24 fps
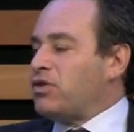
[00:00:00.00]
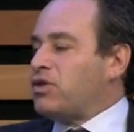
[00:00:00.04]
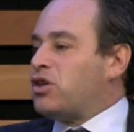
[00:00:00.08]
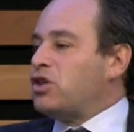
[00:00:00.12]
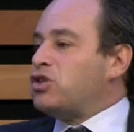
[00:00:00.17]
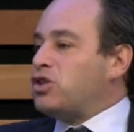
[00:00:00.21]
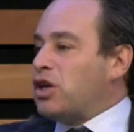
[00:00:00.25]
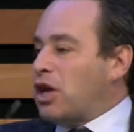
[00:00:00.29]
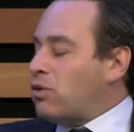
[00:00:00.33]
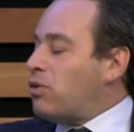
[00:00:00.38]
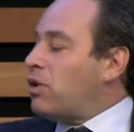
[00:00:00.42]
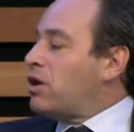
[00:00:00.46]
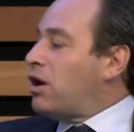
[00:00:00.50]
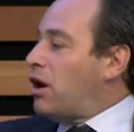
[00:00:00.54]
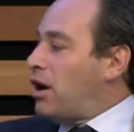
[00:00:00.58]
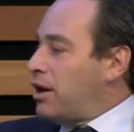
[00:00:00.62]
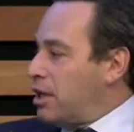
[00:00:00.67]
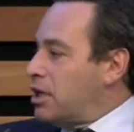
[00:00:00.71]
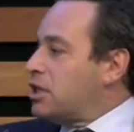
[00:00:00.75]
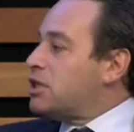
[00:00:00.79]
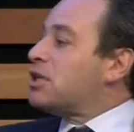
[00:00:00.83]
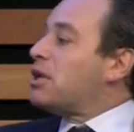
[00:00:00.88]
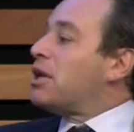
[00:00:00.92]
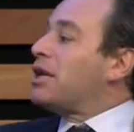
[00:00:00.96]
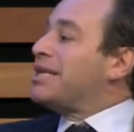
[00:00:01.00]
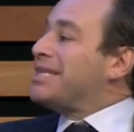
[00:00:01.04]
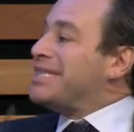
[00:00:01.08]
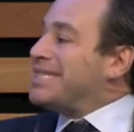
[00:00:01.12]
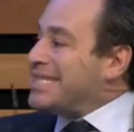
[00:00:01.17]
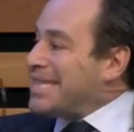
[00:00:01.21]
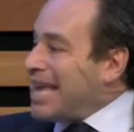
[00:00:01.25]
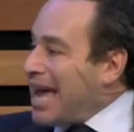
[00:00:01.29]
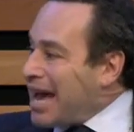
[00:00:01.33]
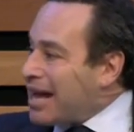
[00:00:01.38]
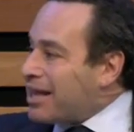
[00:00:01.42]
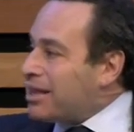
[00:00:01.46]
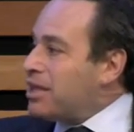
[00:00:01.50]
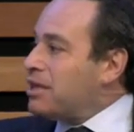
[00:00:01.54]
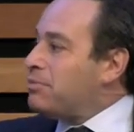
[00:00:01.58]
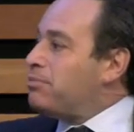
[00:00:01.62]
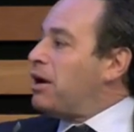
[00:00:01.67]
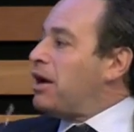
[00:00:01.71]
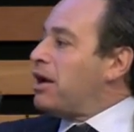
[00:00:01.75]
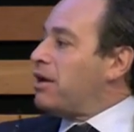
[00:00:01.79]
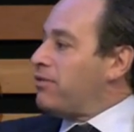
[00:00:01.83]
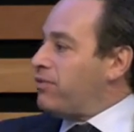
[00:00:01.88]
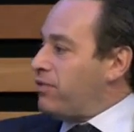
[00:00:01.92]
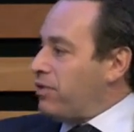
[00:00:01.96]
to generate audience exactly
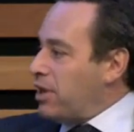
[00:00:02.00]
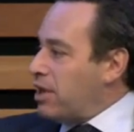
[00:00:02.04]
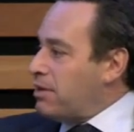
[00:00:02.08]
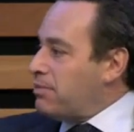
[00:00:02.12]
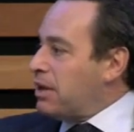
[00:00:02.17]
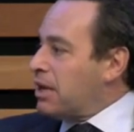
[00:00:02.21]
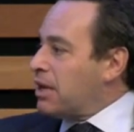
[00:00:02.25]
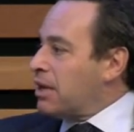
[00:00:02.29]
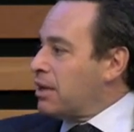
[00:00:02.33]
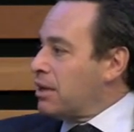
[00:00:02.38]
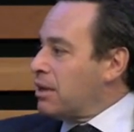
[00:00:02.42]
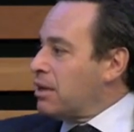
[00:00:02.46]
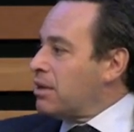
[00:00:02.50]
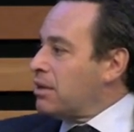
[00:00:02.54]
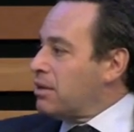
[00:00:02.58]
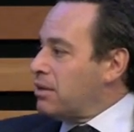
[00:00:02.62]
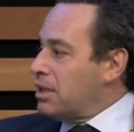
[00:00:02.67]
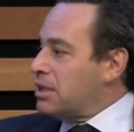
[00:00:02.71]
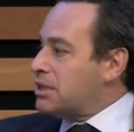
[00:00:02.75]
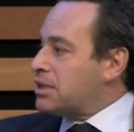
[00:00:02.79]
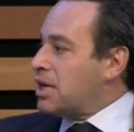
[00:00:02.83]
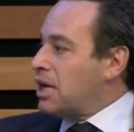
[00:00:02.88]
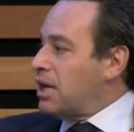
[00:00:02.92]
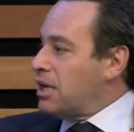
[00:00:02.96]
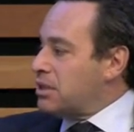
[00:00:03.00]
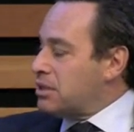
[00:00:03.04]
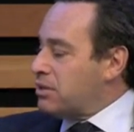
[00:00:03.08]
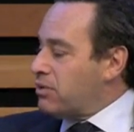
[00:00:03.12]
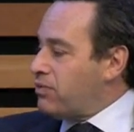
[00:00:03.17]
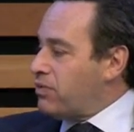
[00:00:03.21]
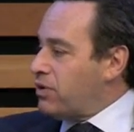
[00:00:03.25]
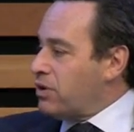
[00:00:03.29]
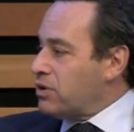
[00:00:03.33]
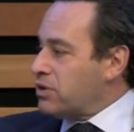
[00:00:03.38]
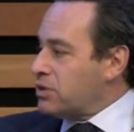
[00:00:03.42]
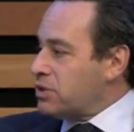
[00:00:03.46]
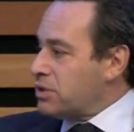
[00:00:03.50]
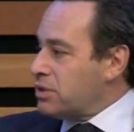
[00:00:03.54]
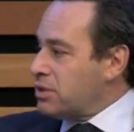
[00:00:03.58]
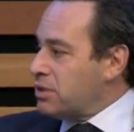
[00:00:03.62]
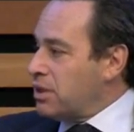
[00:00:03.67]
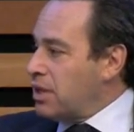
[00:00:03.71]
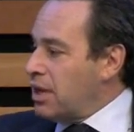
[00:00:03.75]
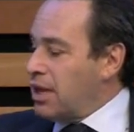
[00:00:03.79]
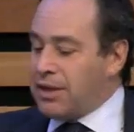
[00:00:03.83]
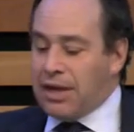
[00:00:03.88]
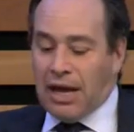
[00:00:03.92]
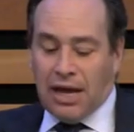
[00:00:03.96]
by inflaming these kinds of fears.
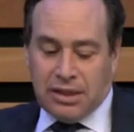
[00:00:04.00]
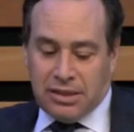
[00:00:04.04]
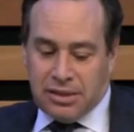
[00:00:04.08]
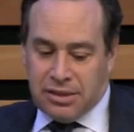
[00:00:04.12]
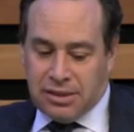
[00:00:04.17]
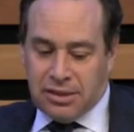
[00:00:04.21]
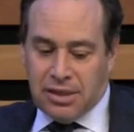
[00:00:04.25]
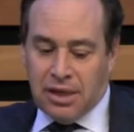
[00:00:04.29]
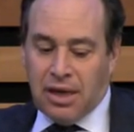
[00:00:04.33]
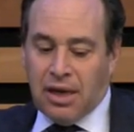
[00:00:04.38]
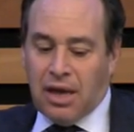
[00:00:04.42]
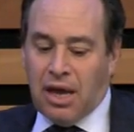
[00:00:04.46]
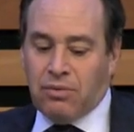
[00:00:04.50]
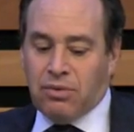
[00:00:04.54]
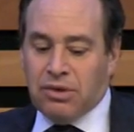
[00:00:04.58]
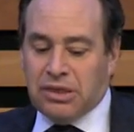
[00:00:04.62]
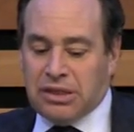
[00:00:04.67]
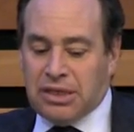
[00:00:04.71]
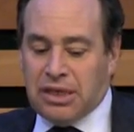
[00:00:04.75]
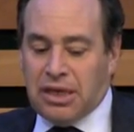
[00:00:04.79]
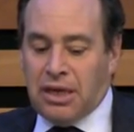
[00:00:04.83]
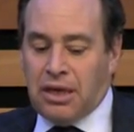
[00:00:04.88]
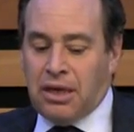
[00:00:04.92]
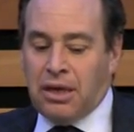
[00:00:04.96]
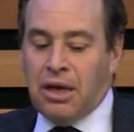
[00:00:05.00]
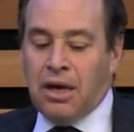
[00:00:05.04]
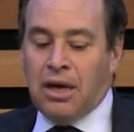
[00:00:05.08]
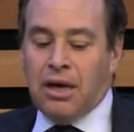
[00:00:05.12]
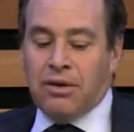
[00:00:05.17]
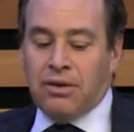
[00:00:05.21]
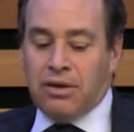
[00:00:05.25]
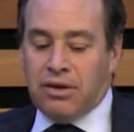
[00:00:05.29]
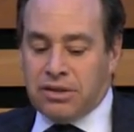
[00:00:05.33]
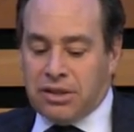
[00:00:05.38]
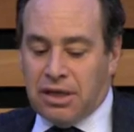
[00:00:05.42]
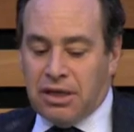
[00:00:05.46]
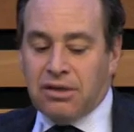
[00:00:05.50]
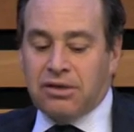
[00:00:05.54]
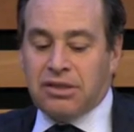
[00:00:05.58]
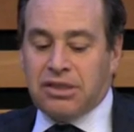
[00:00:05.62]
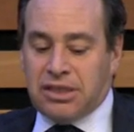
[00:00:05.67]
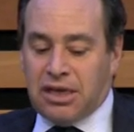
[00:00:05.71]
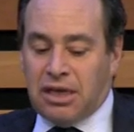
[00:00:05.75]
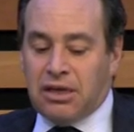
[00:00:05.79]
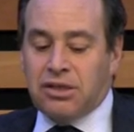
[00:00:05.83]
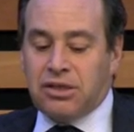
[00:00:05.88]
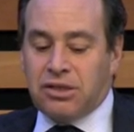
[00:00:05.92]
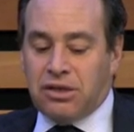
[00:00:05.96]
And that's and we see there's a
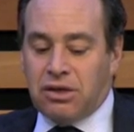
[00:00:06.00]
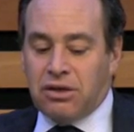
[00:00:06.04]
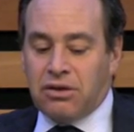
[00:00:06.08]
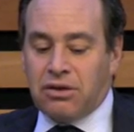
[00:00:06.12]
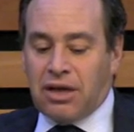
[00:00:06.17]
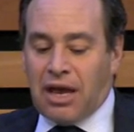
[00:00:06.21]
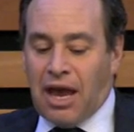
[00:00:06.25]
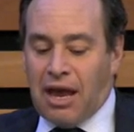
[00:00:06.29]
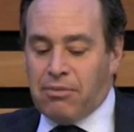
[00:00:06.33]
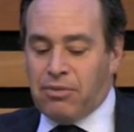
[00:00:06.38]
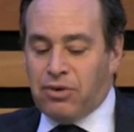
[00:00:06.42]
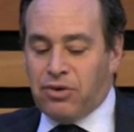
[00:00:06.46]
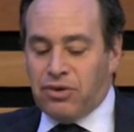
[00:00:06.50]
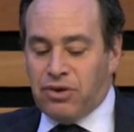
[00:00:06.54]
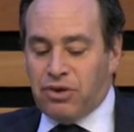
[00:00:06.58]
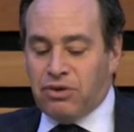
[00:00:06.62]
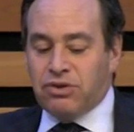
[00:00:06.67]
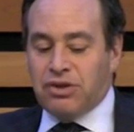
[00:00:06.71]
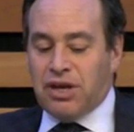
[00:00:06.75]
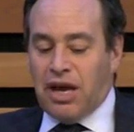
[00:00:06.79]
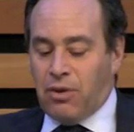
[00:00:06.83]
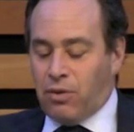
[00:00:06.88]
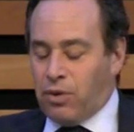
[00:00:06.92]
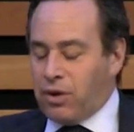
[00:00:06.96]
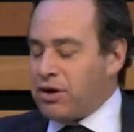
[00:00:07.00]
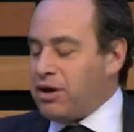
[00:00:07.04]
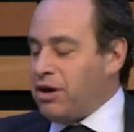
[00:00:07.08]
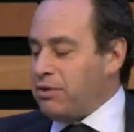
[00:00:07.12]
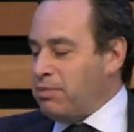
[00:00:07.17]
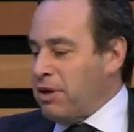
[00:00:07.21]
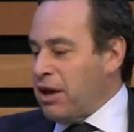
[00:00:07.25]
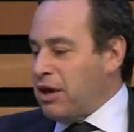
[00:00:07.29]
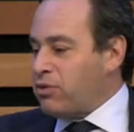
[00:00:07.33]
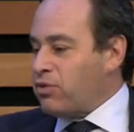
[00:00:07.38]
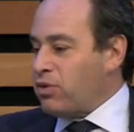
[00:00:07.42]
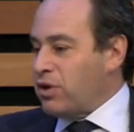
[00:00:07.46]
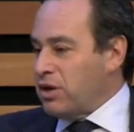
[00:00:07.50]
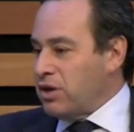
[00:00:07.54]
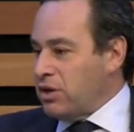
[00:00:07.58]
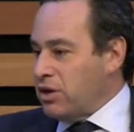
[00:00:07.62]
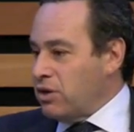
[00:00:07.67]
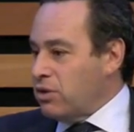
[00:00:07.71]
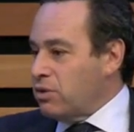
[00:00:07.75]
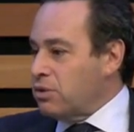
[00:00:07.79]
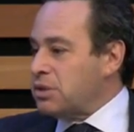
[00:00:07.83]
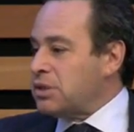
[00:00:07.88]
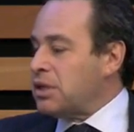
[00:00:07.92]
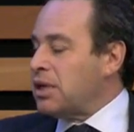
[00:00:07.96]
sinister cable news network called Patriot
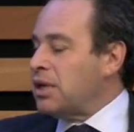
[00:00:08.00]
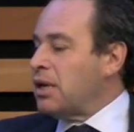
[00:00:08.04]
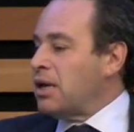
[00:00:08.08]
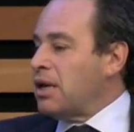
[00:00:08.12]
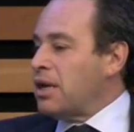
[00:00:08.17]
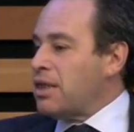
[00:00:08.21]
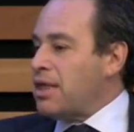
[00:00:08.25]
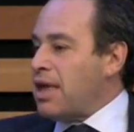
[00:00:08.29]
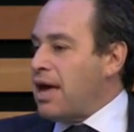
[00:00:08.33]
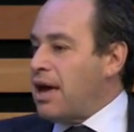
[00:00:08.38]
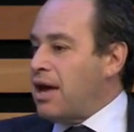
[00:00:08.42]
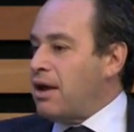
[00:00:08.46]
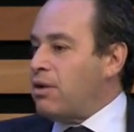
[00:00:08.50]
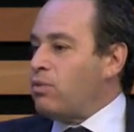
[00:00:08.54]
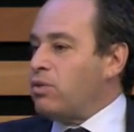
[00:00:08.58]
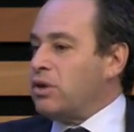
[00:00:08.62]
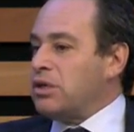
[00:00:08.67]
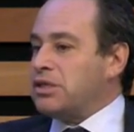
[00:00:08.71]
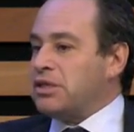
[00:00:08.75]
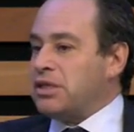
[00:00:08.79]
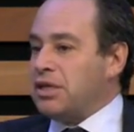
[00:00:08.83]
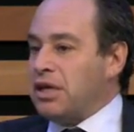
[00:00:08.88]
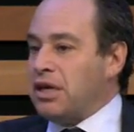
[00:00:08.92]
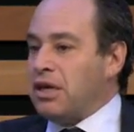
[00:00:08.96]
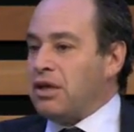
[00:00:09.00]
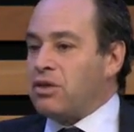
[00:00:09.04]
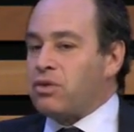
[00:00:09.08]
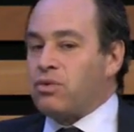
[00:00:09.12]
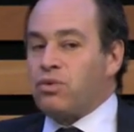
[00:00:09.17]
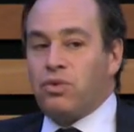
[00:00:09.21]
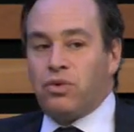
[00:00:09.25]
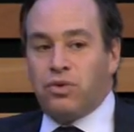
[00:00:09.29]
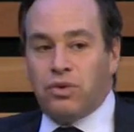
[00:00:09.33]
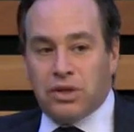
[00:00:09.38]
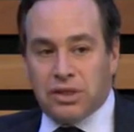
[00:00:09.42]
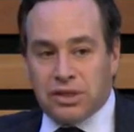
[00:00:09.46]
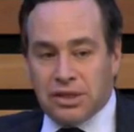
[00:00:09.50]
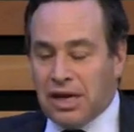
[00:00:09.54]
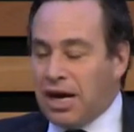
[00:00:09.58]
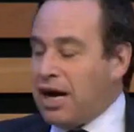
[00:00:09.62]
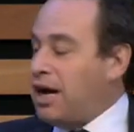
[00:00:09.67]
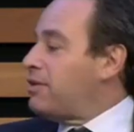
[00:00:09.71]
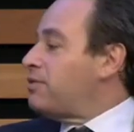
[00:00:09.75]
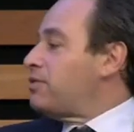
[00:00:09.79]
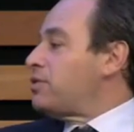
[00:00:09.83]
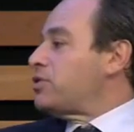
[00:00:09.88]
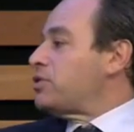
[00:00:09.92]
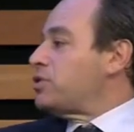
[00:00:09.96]
News that we see through this
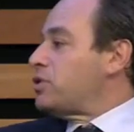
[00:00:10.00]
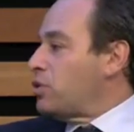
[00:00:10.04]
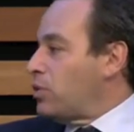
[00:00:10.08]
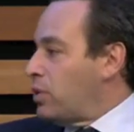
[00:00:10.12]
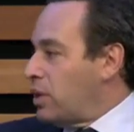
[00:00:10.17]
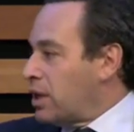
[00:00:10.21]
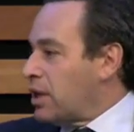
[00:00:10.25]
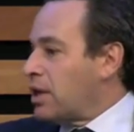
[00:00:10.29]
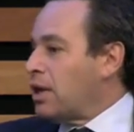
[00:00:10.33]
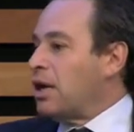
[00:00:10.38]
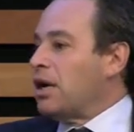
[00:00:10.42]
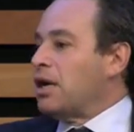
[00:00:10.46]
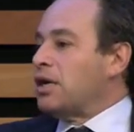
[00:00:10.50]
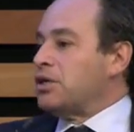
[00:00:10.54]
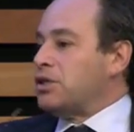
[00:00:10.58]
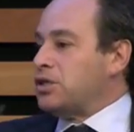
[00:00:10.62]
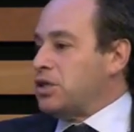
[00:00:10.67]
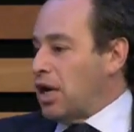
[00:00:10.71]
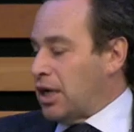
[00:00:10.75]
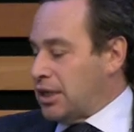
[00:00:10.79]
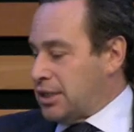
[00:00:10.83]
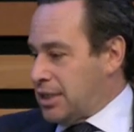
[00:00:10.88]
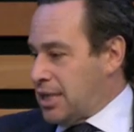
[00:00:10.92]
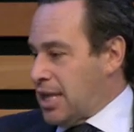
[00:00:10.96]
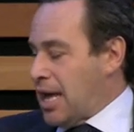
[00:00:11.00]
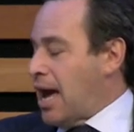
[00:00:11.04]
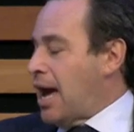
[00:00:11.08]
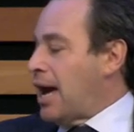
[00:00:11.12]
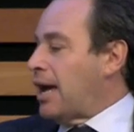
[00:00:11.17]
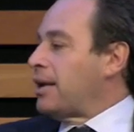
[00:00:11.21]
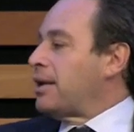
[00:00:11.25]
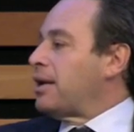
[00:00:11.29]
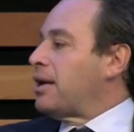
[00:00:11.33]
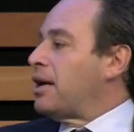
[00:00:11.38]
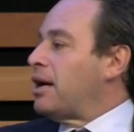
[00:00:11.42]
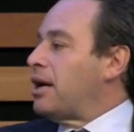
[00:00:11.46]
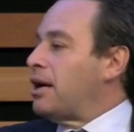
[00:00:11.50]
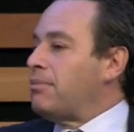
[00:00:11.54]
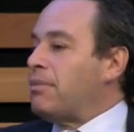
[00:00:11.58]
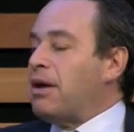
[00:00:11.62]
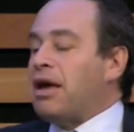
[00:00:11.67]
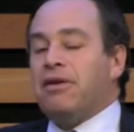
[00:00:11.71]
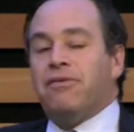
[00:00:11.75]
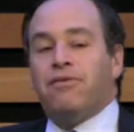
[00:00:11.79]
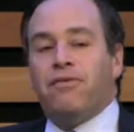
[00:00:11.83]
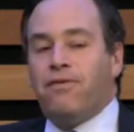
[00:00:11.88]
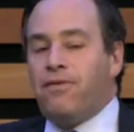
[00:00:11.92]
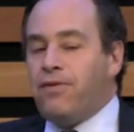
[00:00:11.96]
novel doing just that, um,
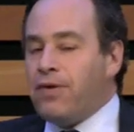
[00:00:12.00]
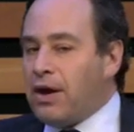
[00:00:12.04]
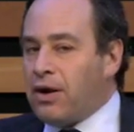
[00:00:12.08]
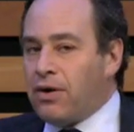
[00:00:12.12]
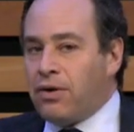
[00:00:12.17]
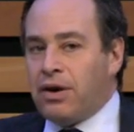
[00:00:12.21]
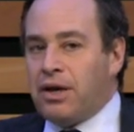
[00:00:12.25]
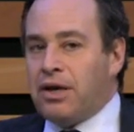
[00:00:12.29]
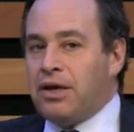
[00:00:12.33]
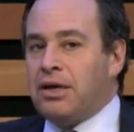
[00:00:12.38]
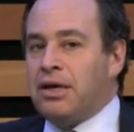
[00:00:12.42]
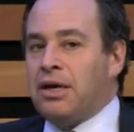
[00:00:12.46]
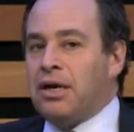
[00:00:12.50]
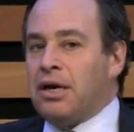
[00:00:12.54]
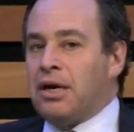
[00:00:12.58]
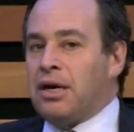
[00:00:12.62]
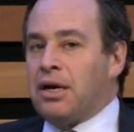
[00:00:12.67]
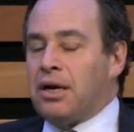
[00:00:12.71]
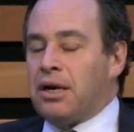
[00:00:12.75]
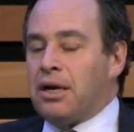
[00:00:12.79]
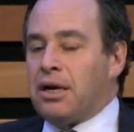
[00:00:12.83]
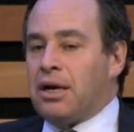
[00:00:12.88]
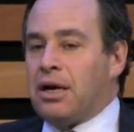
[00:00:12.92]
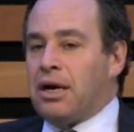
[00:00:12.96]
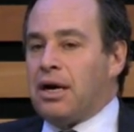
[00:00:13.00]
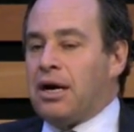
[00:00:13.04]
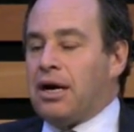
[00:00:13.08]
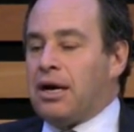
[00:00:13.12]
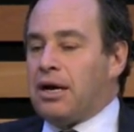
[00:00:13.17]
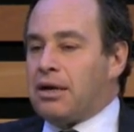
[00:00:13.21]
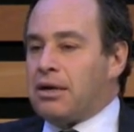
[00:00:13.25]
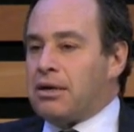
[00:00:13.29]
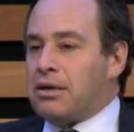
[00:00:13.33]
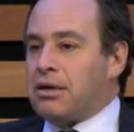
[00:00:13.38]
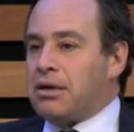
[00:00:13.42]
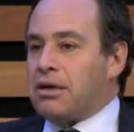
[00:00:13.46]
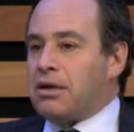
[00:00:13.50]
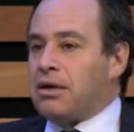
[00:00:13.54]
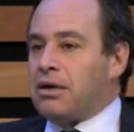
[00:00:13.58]
and very. Uh,